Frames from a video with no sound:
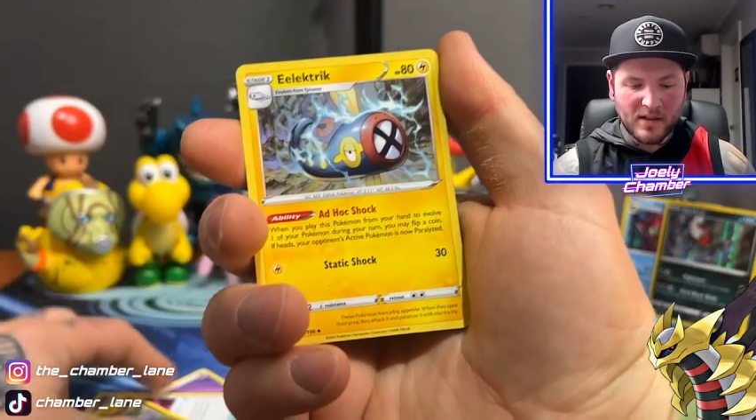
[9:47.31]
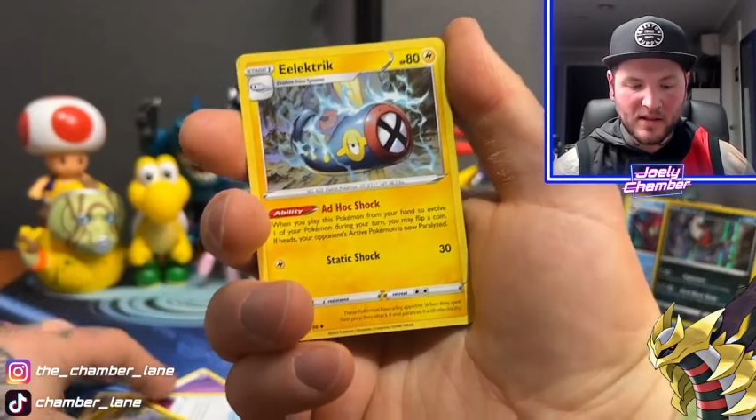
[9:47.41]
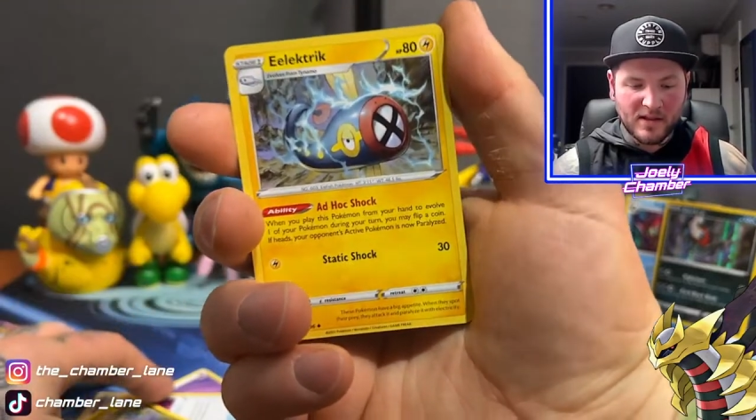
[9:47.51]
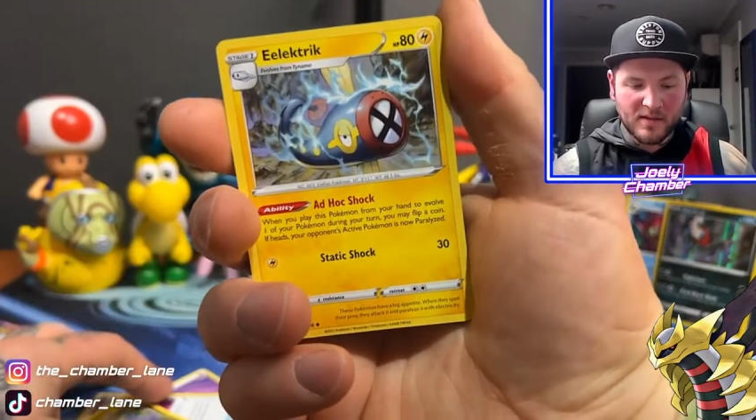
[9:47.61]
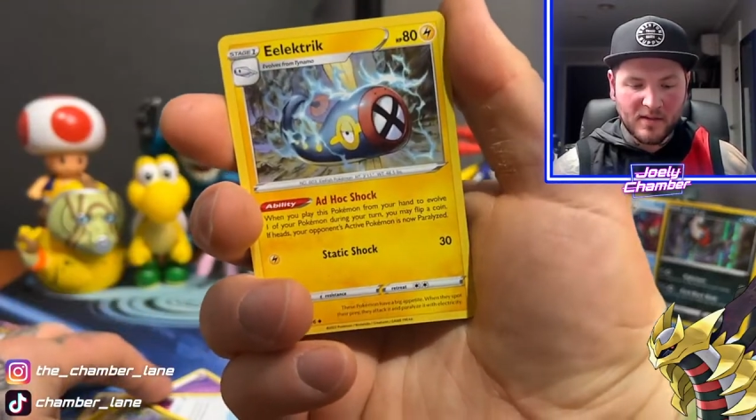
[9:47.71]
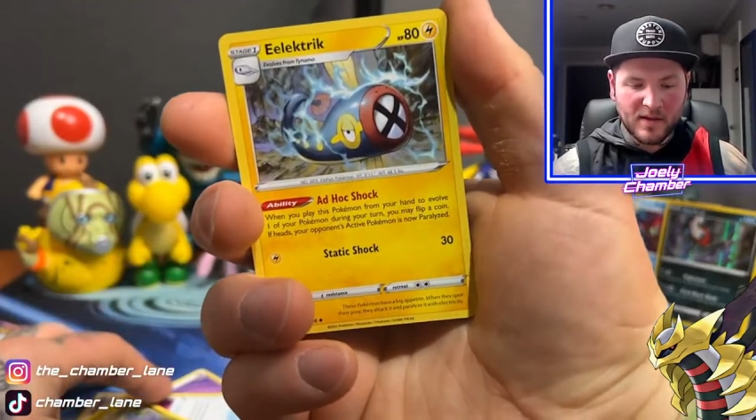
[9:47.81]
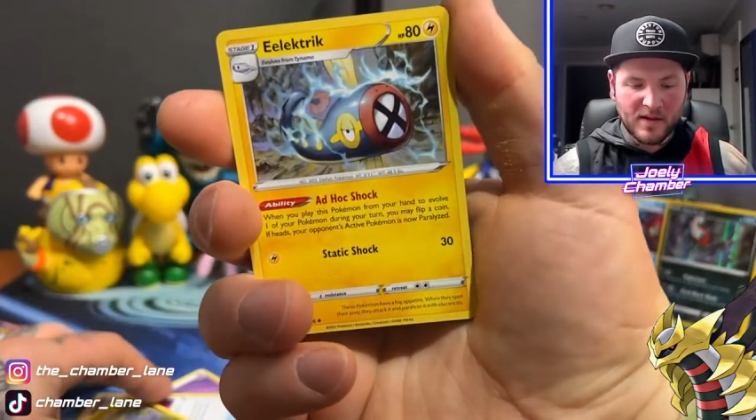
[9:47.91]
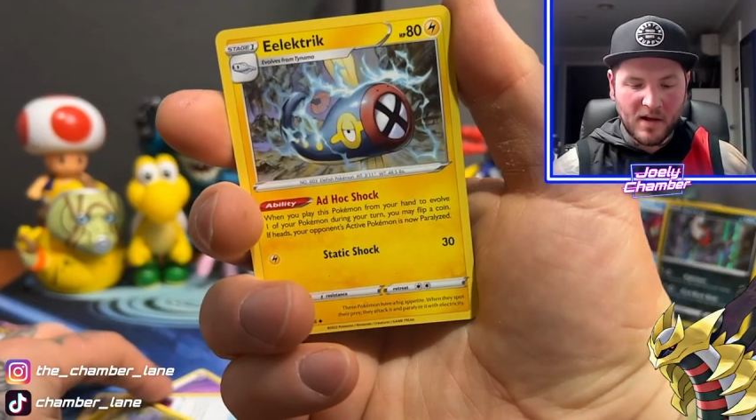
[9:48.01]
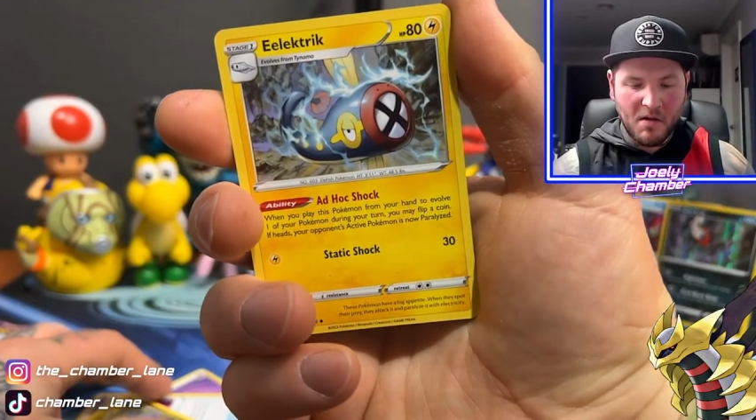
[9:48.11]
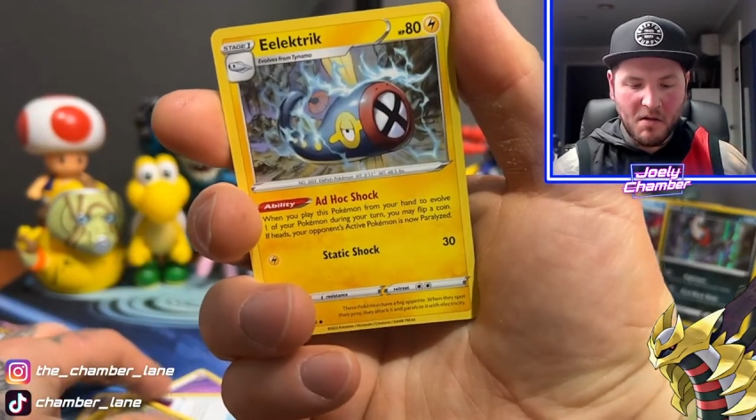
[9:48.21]
Can I see something back
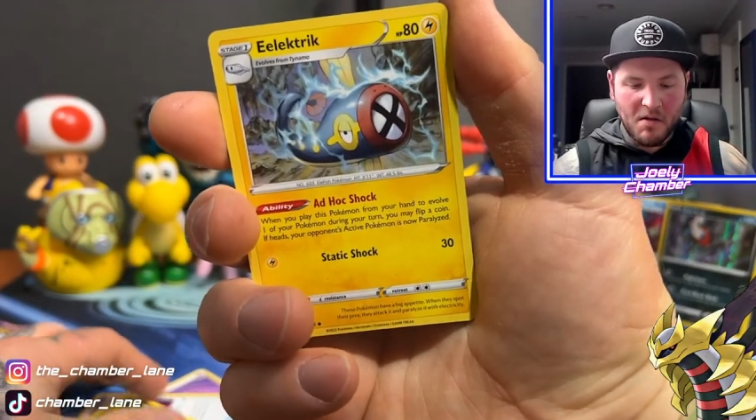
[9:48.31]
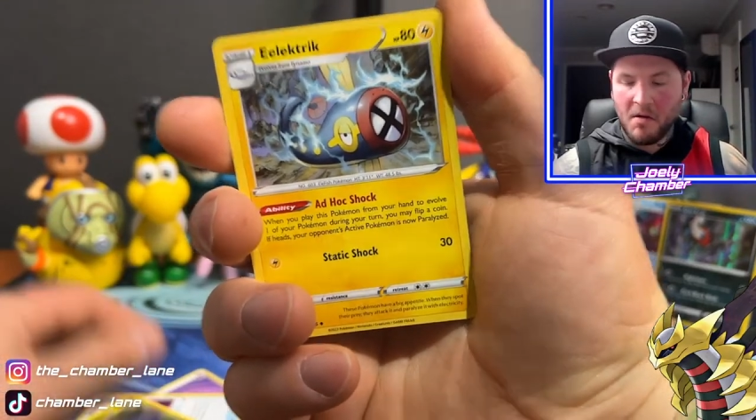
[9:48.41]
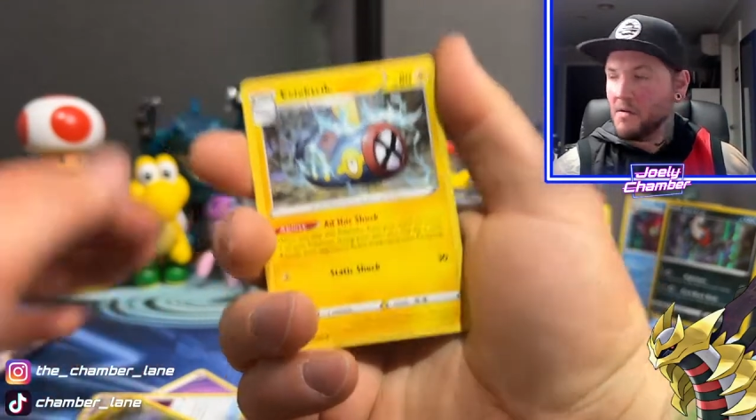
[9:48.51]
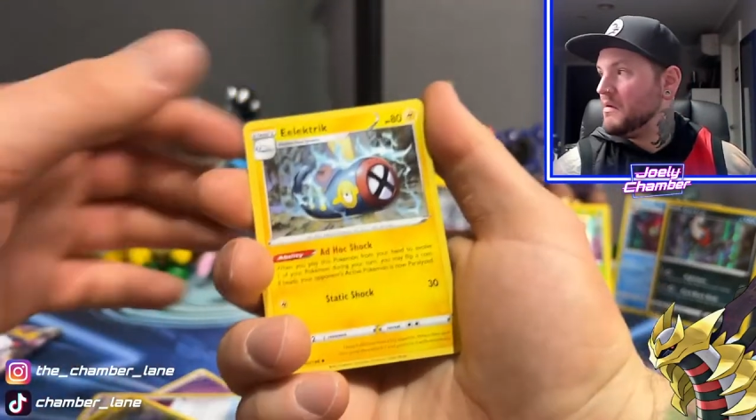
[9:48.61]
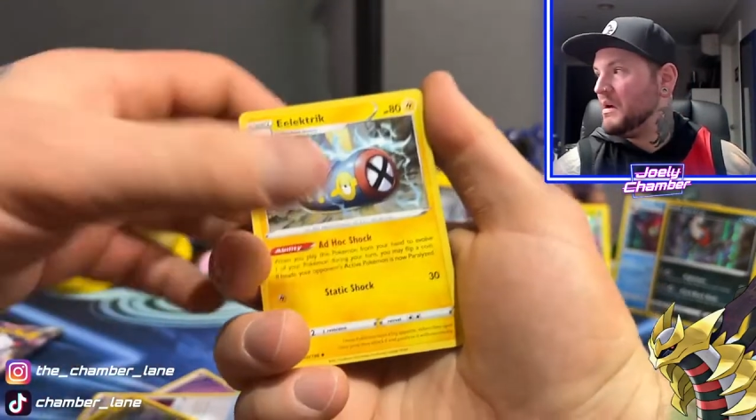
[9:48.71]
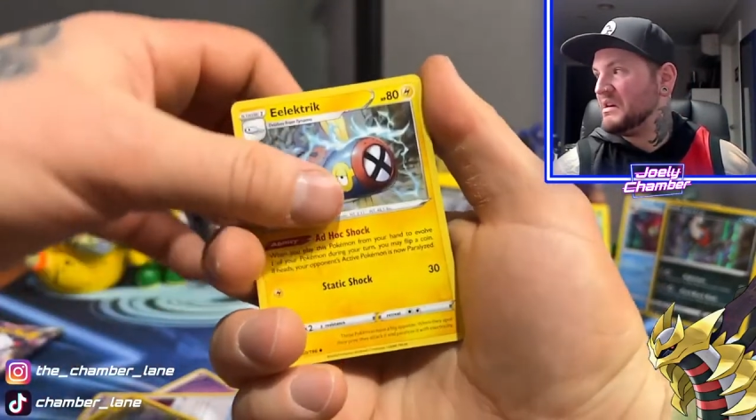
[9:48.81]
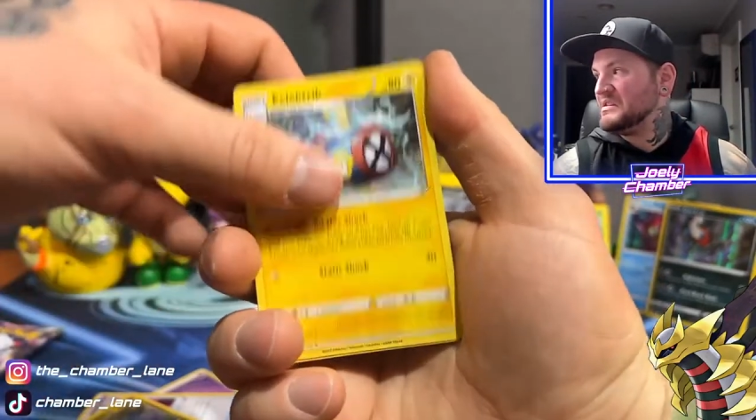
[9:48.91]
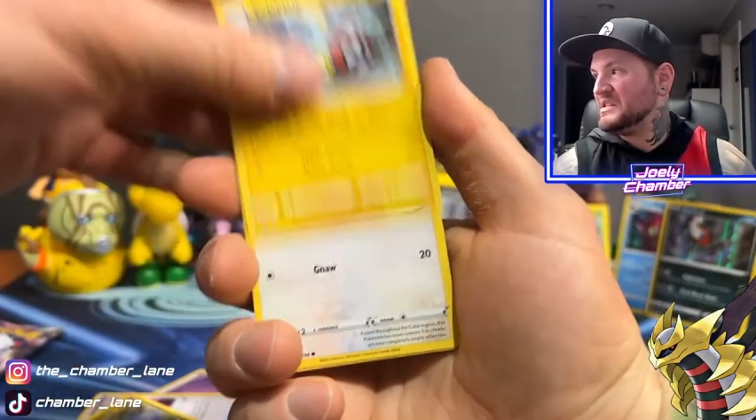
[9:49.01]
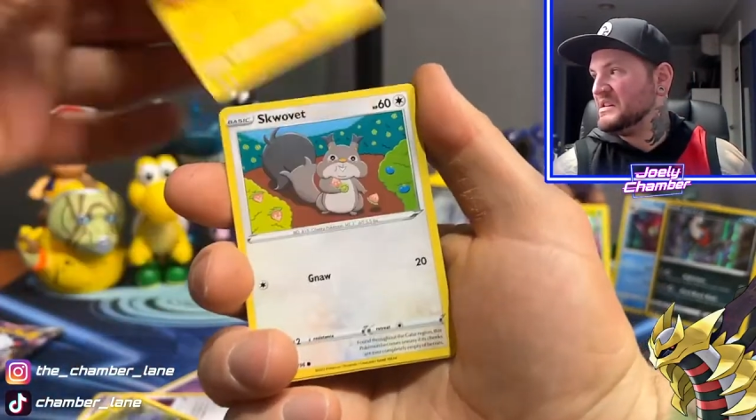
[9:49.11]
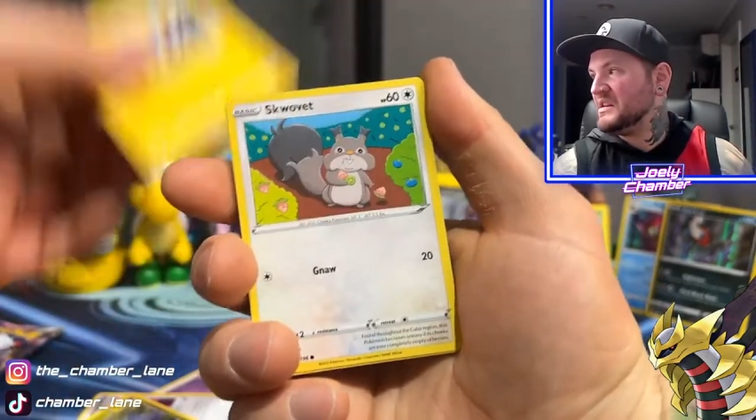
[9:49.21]
there? I can
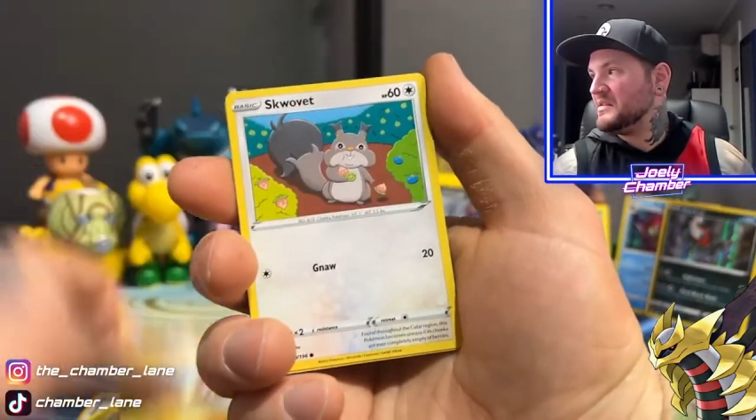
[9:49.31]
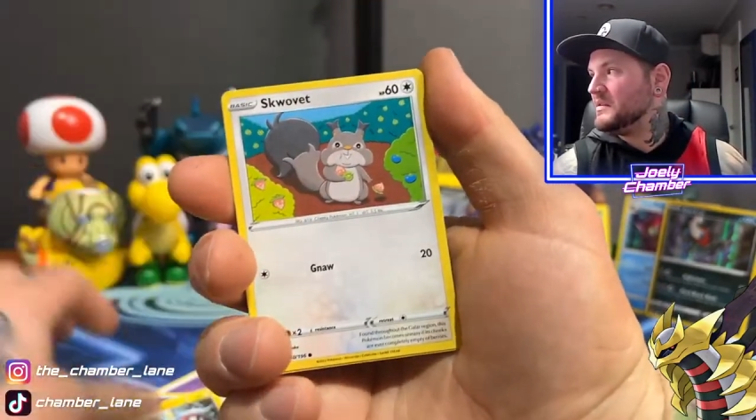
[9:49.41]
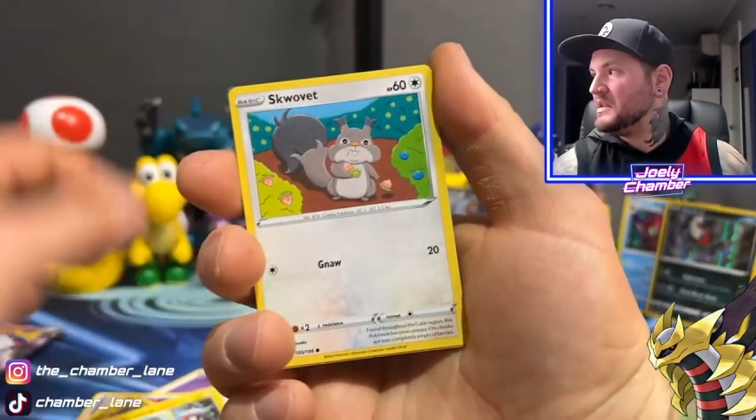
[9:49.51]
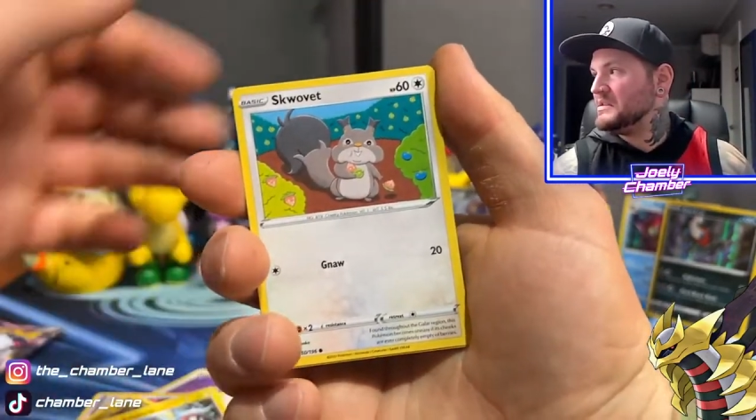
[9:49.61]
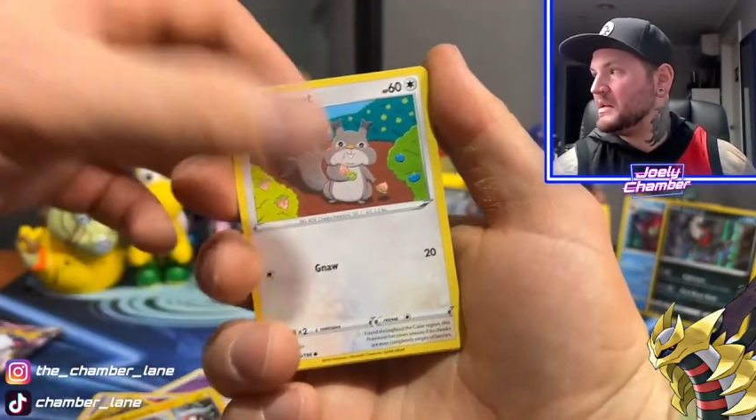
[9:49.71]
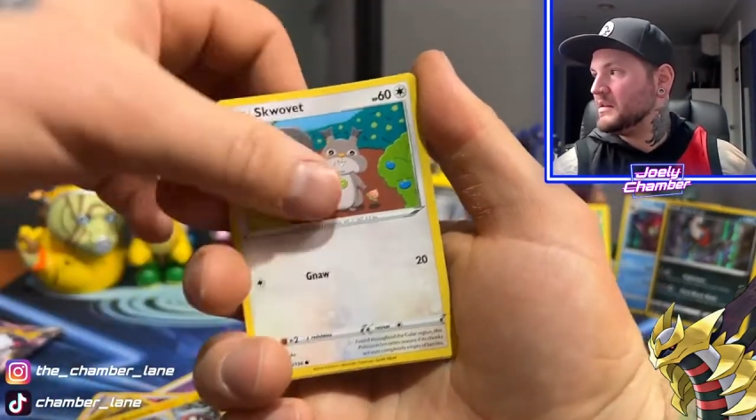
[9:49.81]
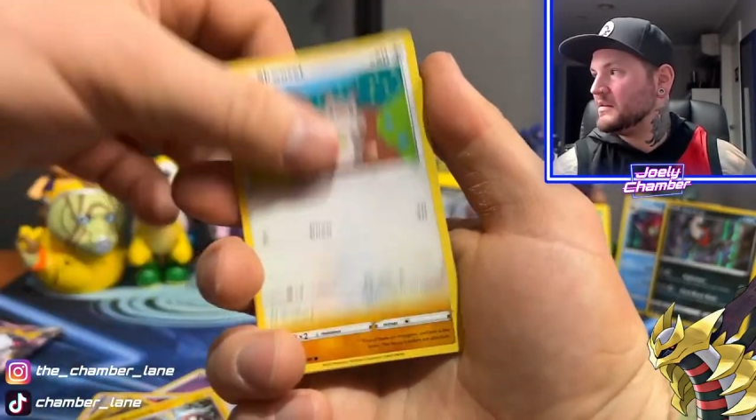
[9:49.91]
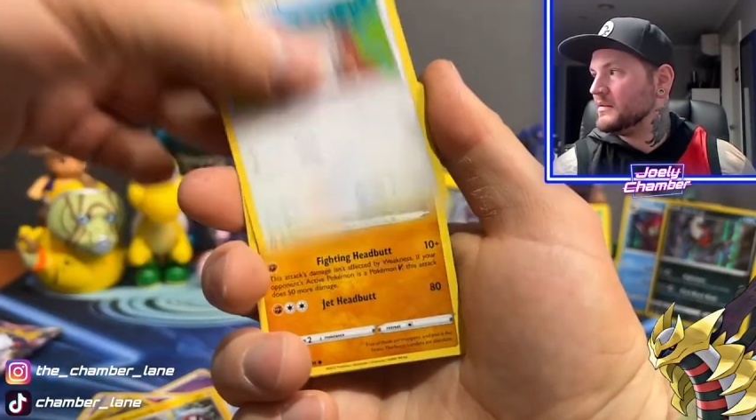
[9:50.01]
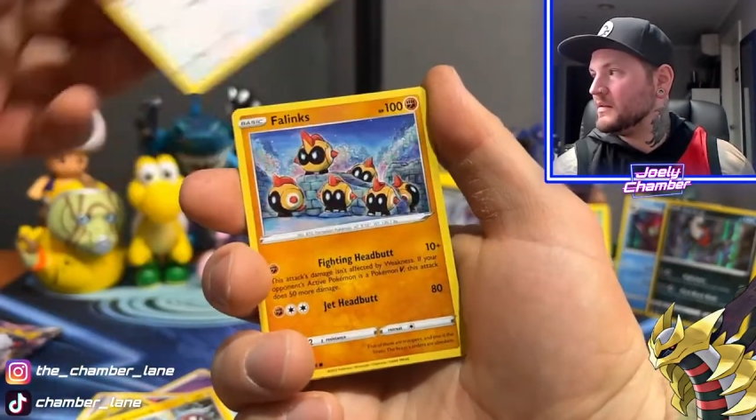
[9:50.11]
see nothing. There's nothing.